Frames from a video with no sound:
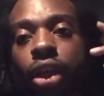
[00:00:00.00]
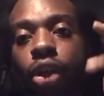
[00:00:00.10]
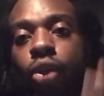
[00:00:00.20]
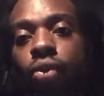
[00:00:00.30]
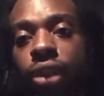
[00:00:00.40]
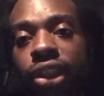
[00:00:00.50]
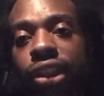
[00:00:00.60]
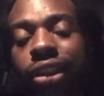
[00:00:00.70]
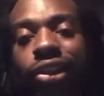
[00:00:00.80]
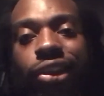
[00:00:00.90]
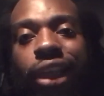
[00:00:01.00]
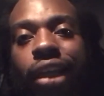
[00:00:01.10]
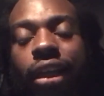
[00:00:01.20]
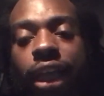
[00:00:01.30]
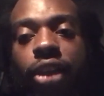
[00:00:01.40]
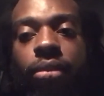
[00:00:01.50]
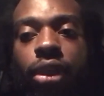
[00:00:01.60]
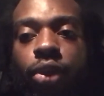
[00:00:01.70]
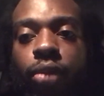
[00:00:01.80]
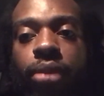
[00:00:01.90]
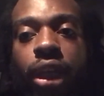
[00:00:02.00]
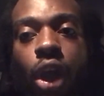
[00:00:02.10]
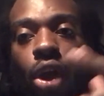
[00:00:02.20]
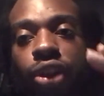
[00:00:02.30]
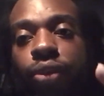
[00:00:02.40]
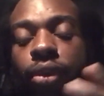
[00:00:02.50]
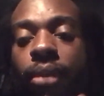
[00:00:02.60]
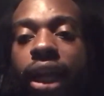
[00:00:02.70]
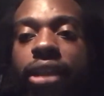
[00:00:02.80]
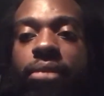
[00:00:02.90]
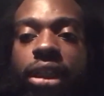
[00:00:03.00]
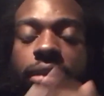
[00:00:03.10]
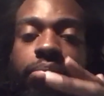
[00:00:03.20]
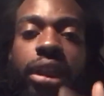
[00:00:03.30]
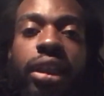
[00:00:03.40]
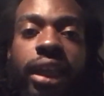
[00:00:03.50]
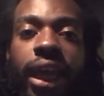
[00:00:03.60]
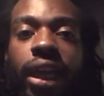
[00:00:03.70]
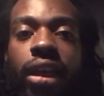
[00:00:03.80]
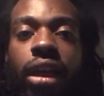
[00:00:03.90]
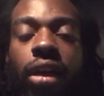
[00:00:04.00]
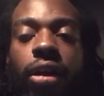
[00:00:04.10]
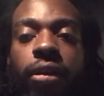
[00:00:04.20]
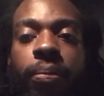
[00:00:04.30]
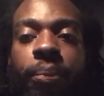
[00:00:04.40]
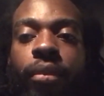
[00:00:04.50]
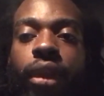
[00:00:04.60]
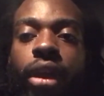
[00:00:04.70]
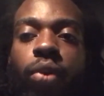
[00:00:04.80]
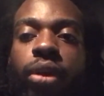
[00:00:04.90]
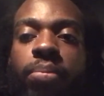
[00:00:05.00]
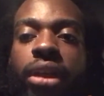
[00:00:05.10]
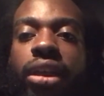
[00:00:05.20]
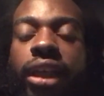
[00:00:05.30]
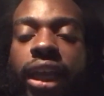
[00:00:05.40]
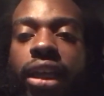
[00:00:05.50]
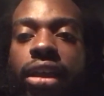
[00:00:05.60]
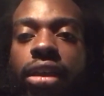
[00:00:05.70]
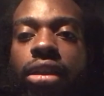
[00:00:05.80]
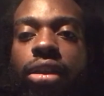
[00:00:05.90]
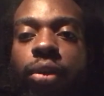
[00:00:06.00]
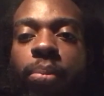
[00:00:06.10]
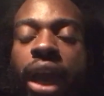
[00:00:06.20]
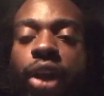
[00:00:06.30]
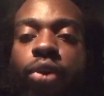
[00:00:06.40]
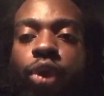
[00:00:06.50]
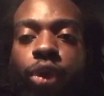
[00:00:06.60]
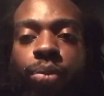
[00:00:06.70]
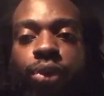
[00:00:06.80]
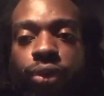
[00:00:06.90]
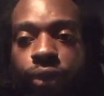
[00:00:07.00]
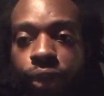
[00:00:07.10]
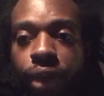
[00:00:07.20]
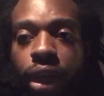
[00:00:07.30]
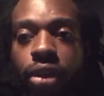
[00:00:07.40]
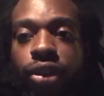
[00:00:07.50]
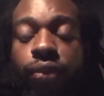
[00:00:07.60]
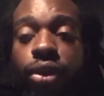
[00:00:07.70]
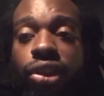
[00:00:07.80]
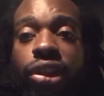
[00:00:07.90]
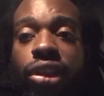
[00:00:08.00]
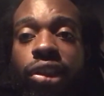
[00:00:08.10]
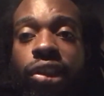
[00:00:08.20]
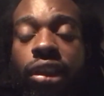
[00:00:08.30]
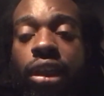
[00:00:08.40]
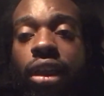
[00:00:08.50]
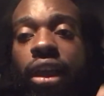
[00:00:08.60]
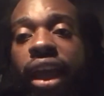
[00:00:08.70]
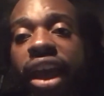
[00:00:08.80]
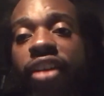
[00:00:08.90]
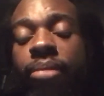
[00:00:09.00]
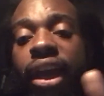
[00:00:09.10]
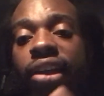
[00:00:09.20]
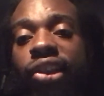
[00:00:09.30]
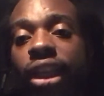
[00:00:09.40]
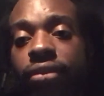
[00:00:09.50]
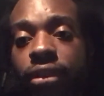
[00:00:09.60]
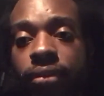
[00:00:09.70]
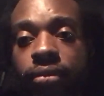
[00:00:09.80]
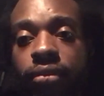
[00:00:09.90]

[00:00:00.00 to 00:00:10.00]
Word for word: Glueazy just sounded like him a little bit. Also reminded me of Big K. Um, when Big K battled on the proven grounds versus half past seven.